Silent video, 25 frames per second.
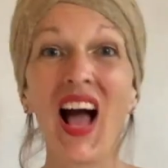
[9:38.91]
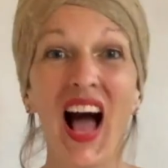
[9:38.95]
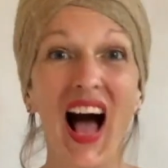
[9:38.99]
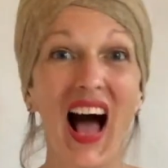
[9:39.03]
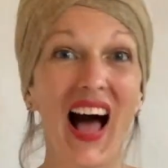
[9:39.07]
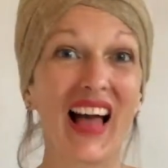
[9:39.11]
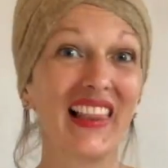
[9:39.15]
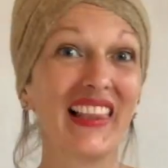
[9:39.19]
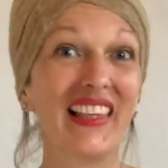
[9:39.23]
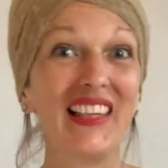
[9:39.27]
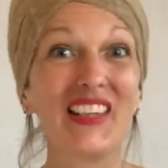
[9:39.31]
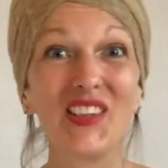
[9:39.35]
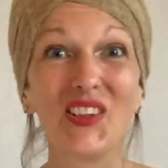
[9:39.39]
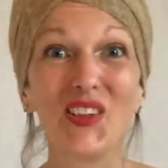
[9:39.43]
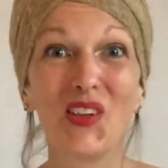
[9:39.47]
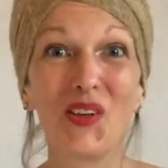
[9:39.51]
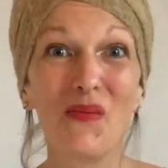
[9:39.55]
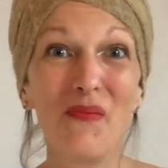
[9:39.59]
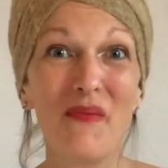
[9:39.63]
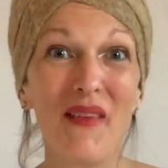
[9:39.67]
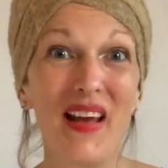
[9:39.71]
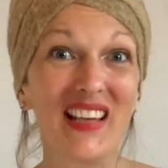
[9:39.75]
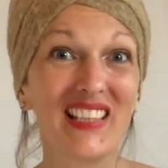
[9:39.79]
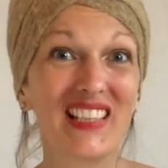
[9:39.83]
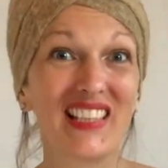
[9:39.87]
a little
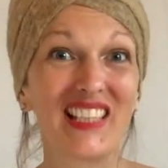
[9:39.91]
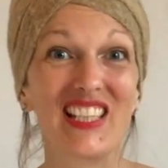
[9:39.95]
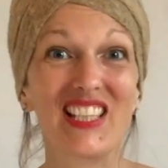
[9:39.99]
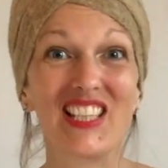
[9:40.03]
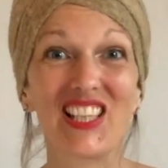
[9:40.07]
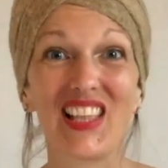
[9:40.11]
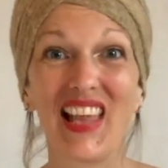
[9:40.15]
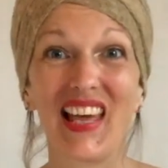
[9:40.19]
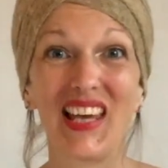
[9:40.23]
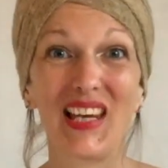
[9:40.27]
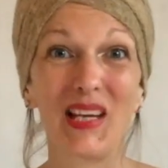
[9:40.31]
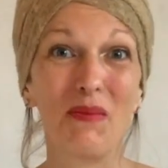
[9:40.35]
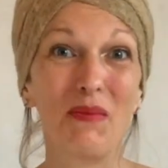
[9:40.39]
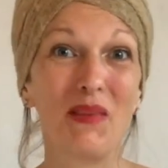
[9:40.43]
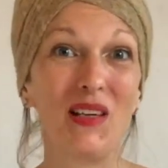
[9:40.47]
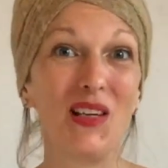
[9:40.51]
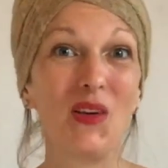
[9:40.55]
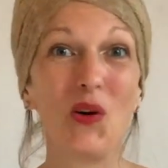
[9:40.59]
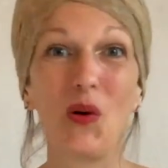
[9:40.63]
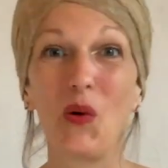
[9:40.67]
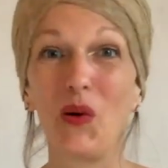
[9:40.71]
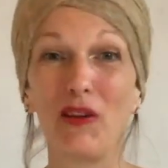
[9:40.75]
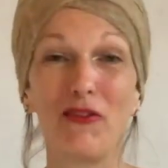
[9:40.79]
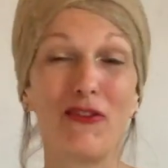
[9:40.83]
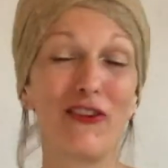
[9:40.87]
message letting me
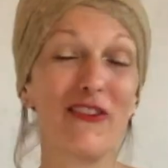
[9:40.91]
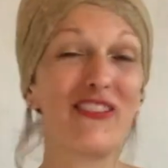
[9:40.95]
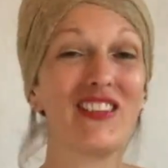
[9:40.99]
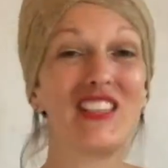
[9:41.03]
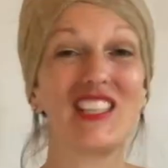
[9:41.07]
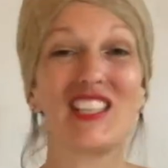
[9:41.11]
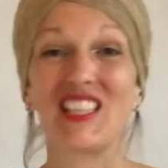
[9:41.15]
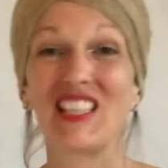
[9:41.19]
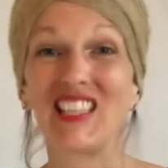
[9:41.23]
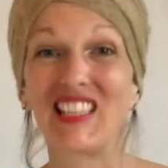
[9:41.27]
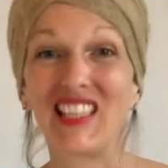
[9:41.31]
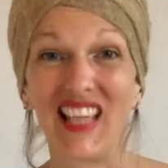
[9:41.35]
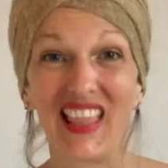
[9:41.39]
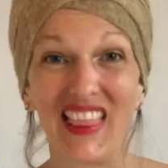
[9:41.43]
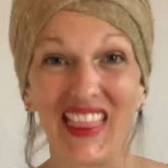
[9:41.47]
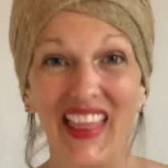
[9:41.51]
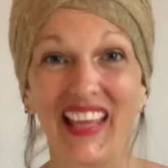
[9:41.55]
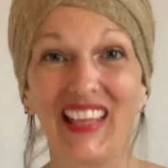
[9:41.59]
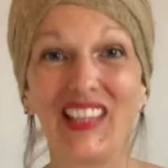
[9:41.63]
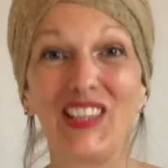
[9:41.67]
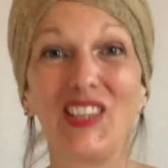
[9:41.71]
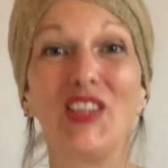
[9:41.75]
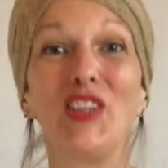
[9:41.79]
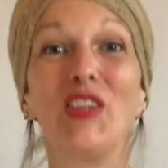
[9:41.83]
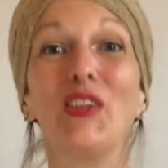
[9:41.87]
know, even if it's just a
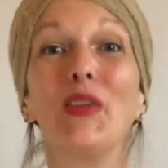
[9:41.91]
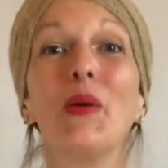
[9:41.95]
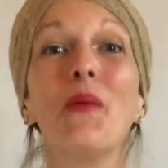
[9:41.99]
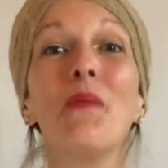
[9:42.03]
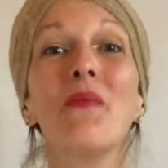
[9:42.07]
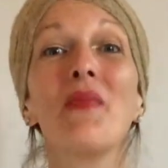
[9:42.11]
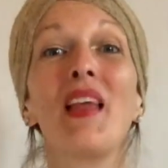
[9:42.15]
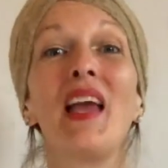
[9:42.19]
thank you.